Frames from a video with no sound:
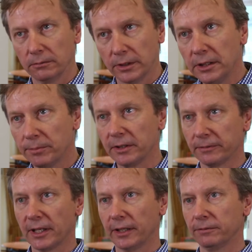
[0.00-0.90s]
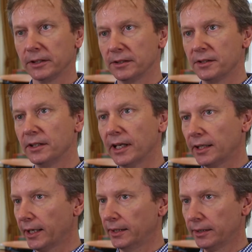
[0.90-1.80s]
independent of the high frequency, at
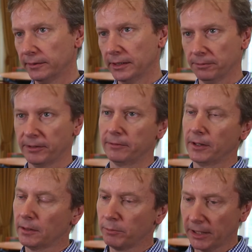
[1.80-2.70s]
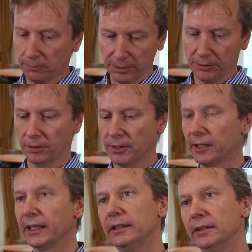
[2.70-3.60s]
high data rates, we have a high bandwidth, so
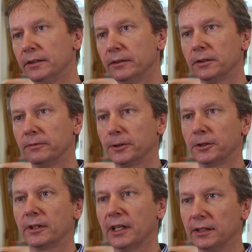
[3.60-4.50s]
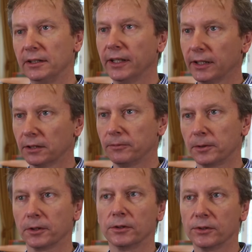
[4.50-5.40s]
our AD converter and DA
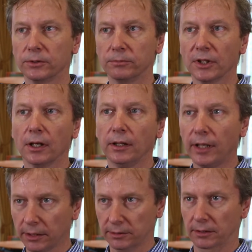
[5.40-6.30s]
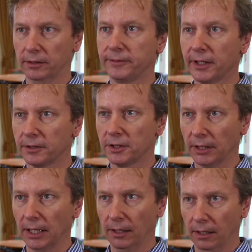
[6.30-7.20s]
converter consumes a lot of
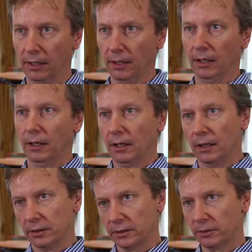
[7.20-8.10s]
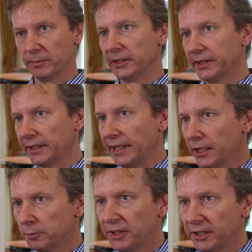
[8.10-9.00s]
energy. So building an
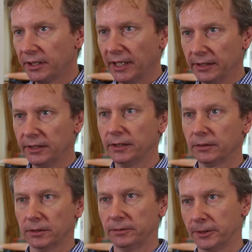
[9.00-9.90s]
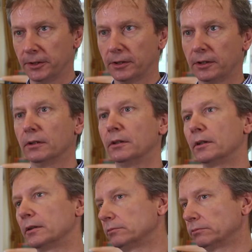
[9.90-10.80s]
8-bit AD converter
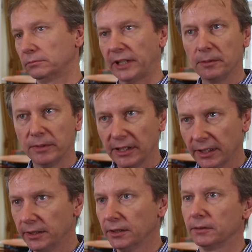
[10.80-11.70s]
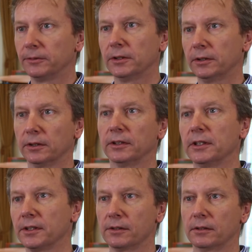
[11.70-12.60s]
or 10-bit AD converter
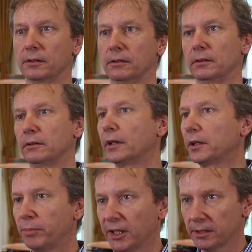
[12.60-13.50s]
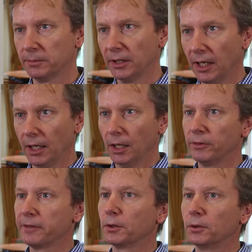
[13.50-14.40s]
is not possible.
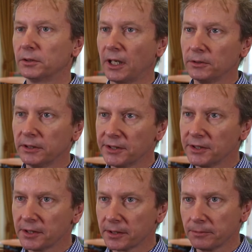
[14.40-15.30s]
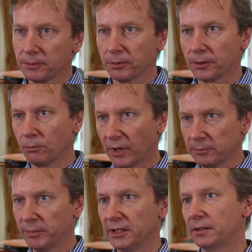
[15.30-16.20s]
We have to go down to systems with
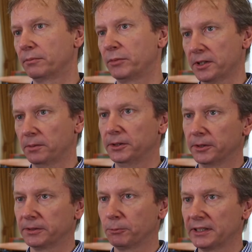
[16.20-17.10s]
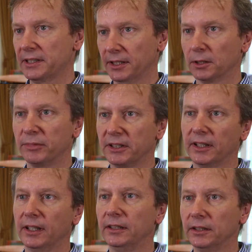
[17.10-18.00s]
1-bit, possibly 1 single bit
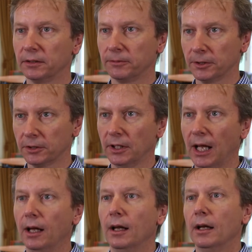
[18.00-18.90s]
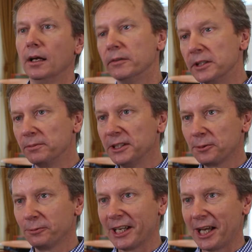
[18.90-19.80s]
AD conversion, which
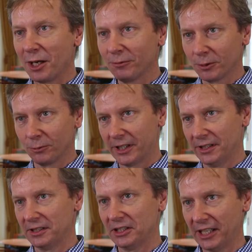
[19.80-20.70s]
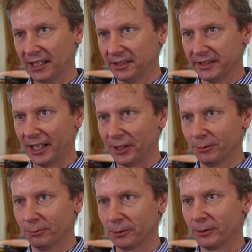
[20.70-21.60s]
means we have a wireless channel now
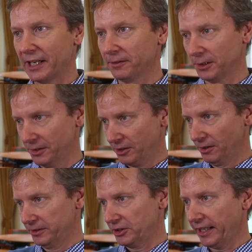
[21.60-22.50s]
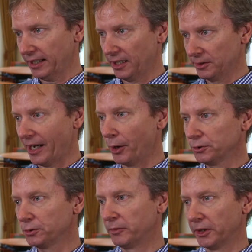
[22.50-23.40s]
where we have to check out how
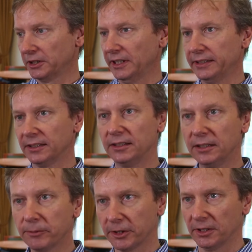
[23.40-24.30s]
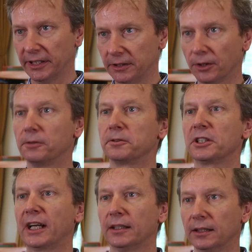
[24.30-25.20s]
to modulate and demodulate over
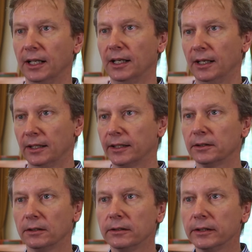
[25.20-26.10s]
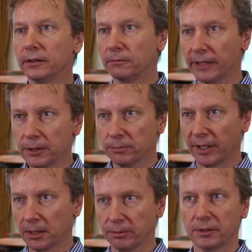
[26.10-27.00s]
channel, not only the radio
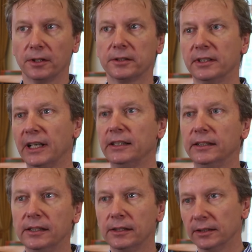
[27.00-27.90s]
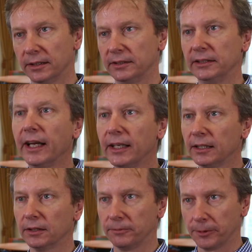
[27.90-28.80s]
part, but also the
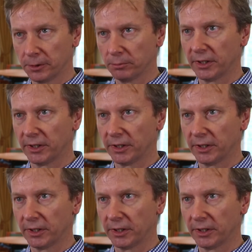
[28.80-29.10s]
AD-DA converter